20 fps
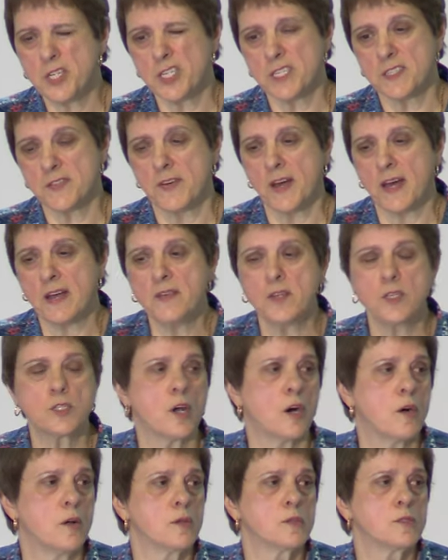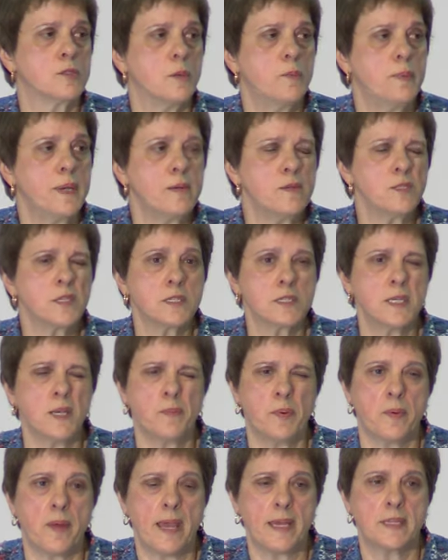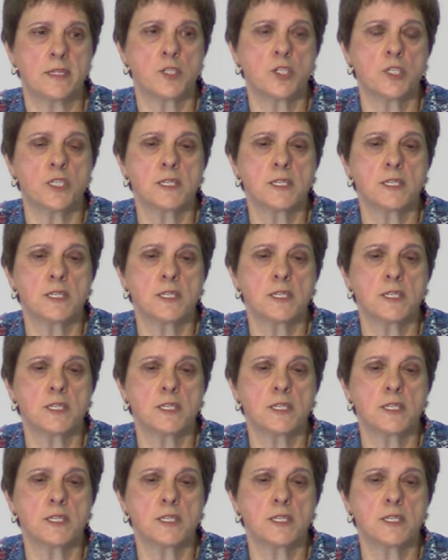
She's 5 years old. Her parents are separated.